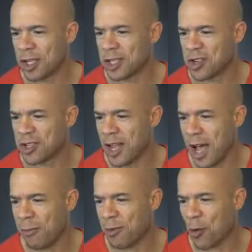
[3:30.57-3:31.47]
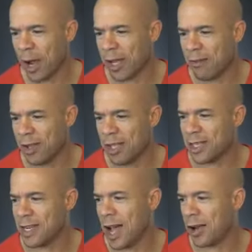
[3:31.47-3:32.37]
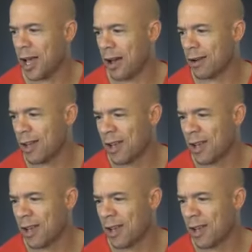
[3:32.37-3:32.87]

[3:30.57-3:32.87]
This is your time where I give you the shout-out,